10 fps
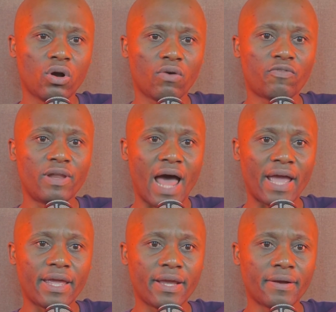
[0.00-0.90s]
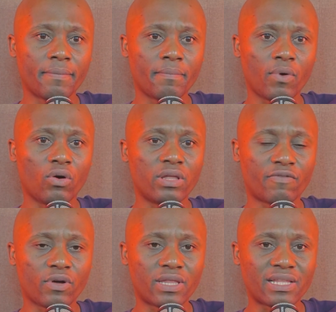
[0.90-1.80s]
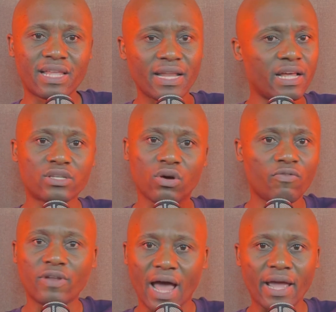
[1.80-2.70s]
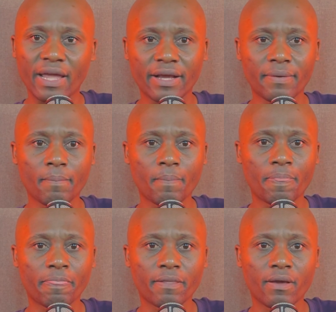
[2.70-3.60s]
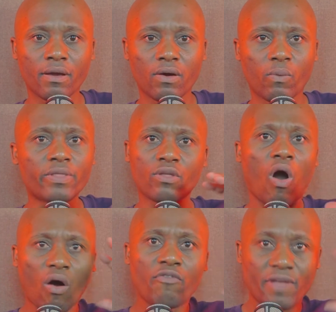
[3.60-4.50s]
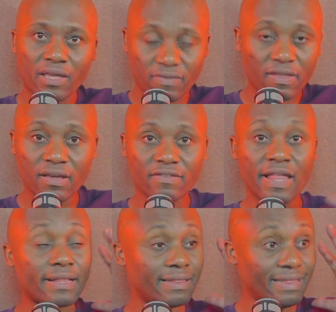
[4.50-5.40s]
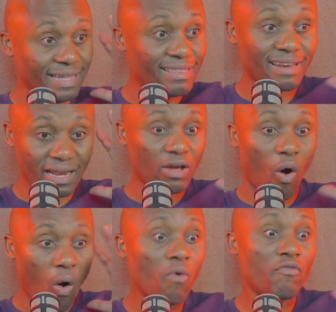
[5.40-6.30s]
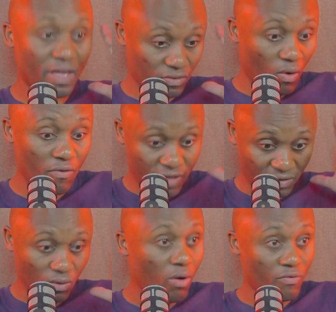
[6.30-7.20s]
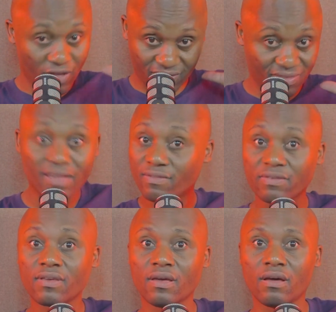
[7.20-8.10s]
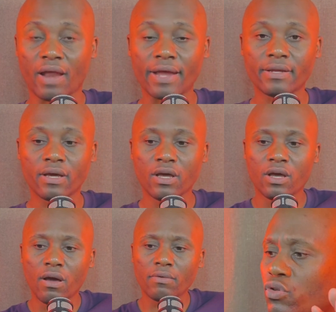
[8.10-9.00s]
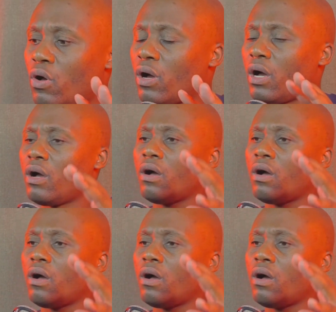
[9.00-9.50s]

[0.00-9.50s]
of lying, or they've got the tendency of lying with obvious things, like literally obvious things, right? So